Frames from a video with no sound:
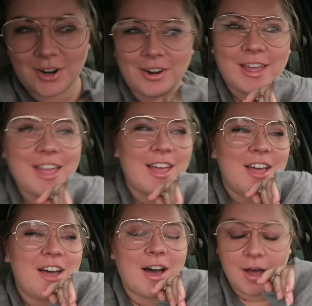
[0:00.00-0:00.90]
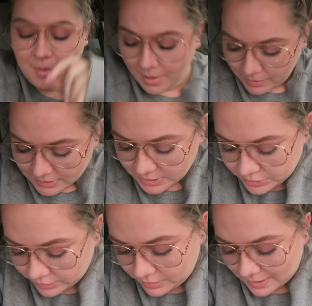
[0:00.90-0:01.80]
Target. Um, I wanted to
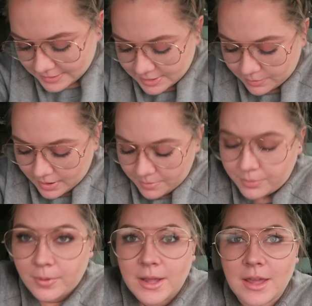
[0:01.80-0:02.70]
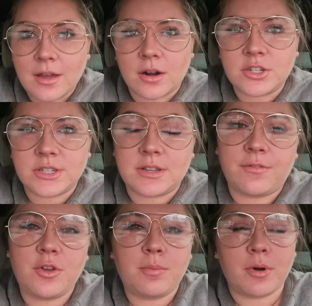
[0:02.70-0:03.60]
show you guys that what I'm bringing are just a
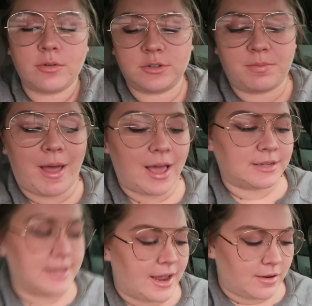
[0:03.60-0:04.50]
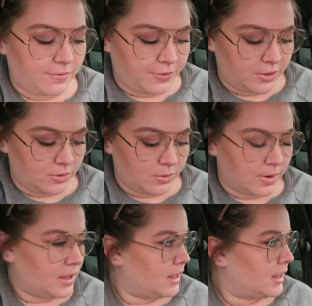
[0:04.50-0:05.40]
few produce bags and a
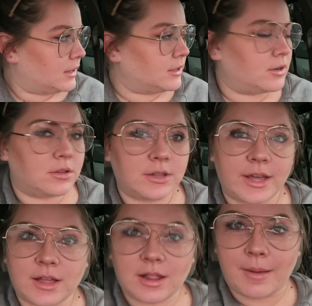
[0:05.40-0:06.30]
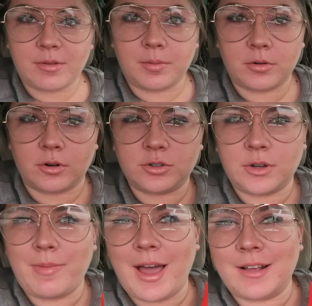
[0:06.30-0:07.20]
few little like collapsible
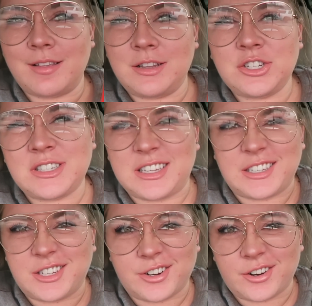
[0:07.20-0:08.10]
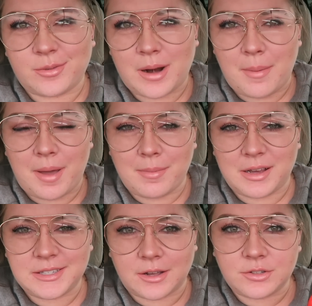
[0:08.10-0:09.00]
grocery bags. It's just easier when I'm by
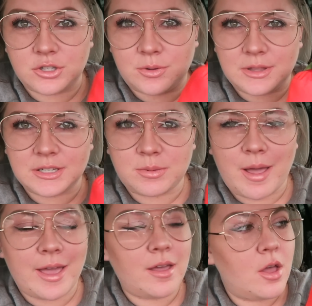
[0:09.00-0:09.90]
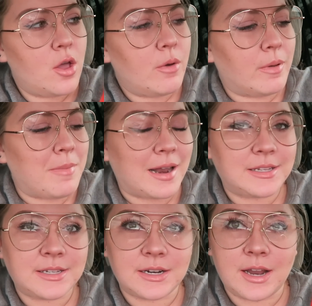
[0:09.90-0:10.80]
myself to do it this way. When
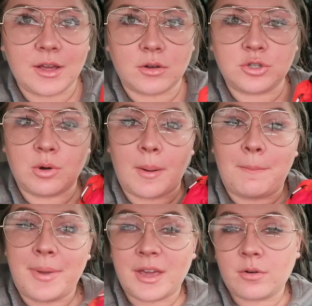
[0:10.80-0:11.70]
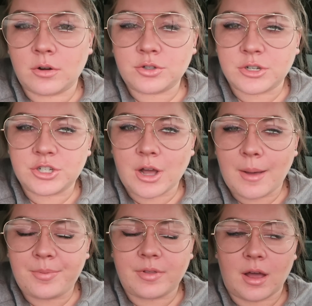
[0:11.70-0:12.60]
Madison and I go do our big grocery
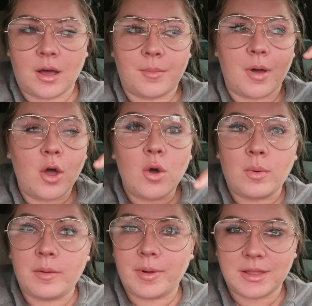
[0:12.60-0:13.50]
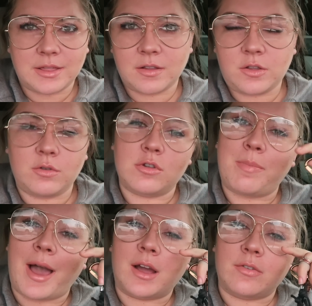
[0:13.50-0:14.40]
shops, um, we bring like this huge
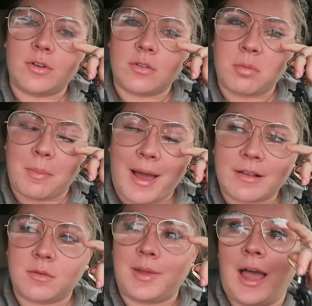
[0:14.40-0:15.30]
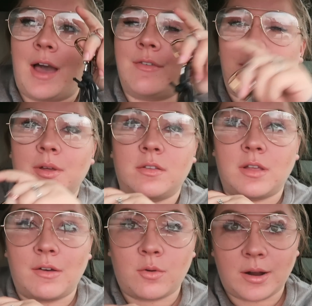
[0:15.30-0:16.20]
bag of reusable bags that we have and we also
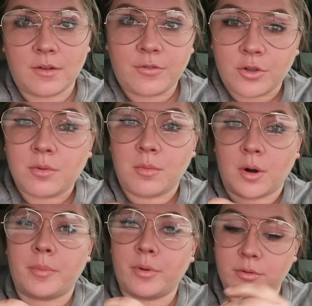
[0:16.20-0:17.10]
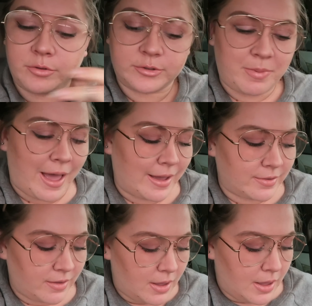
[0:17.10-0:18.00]
have quite a few more produce bags.
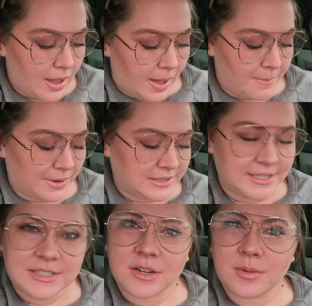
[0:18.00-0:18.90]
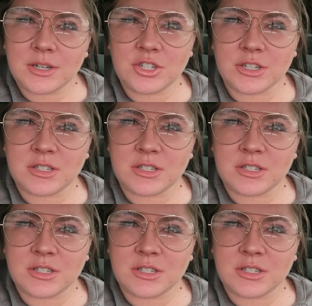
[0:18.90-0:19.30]
Um, but it's easier when it's